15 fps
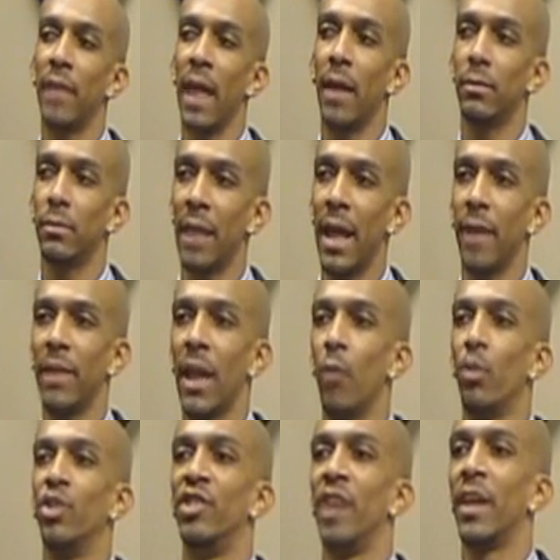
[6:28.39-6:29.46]
that
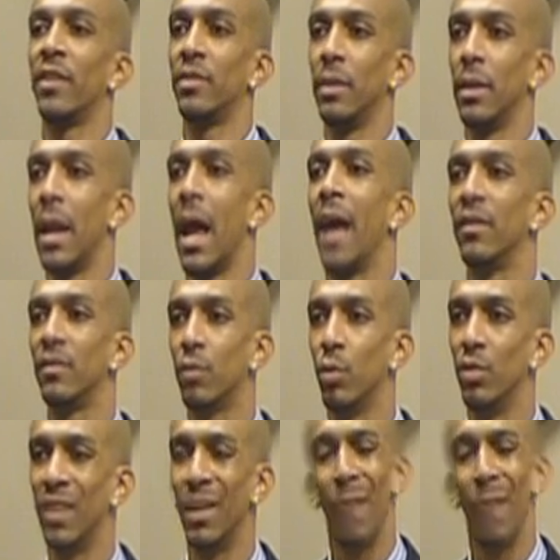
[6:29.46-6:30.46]
rejection in high school and say,